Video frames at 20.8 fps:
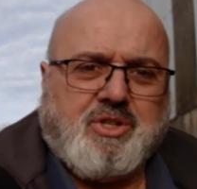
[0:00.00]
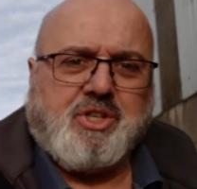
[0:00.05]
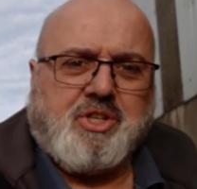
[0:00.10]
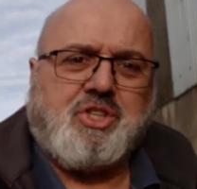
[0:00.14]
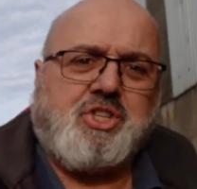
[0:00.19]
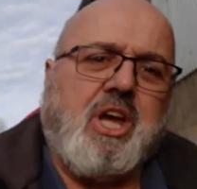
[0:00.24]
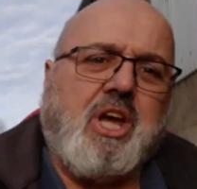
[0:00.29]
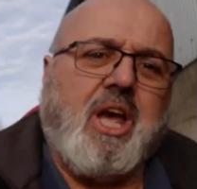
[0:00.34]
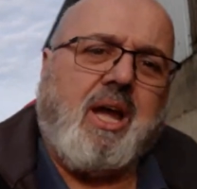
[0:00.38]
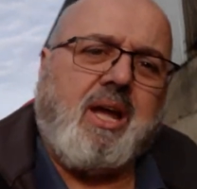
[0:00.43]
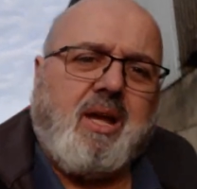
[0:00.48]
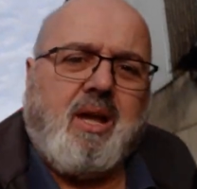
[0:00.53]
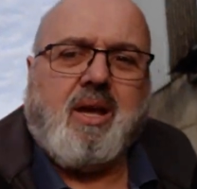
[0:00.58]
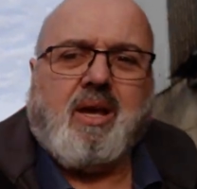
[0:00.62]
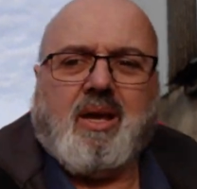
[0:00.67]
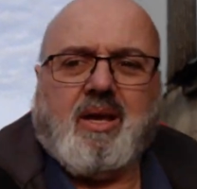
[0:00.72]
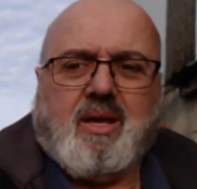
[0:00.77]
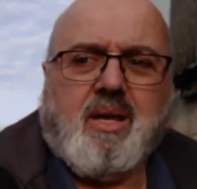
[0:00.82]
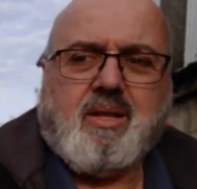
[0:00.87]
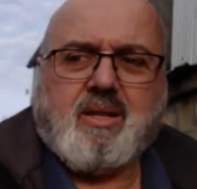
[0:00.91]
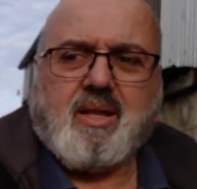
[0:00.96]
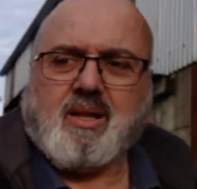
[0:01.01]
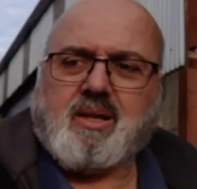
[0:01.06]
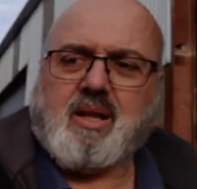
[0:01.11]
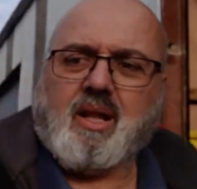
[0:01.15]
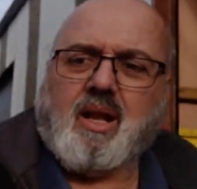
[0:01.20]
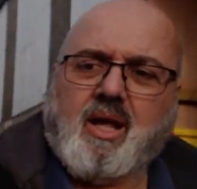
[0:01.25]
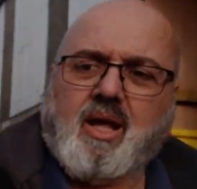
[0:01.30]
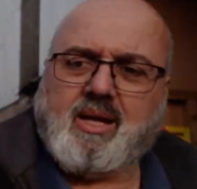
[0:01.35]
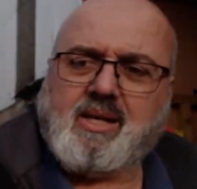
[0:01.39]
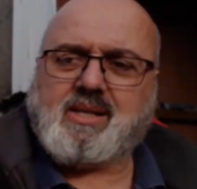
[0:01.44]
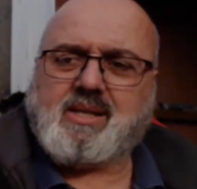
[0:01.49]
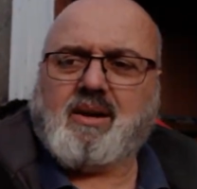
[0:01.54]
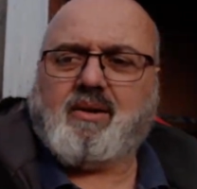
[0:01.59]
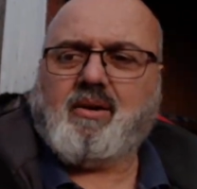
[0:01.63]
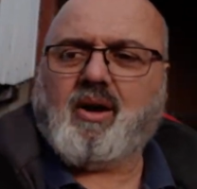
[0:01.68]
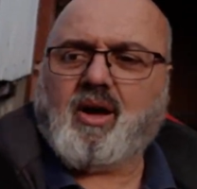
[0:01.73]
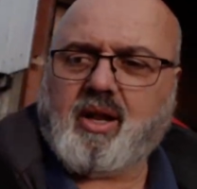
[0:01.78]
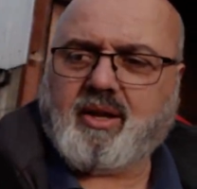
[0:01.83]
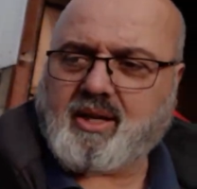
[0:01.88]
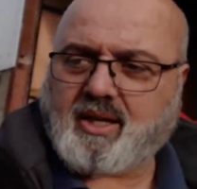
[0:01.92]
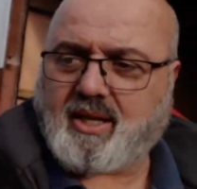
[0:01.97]
just check that the lights are
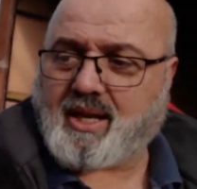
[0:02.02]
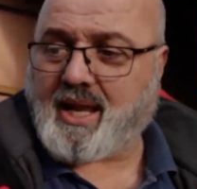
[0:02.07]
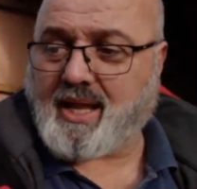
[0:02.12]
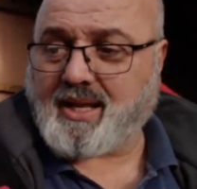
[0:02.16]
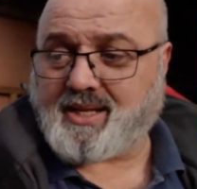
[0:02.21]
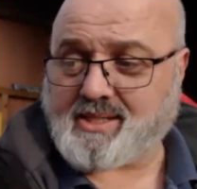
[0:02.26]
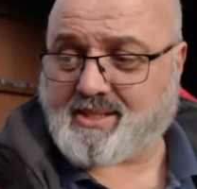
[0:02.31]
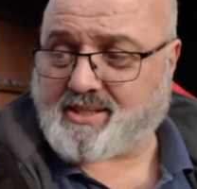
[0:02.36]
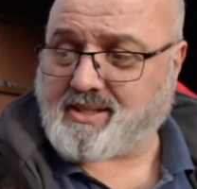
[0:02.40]
on. Again, this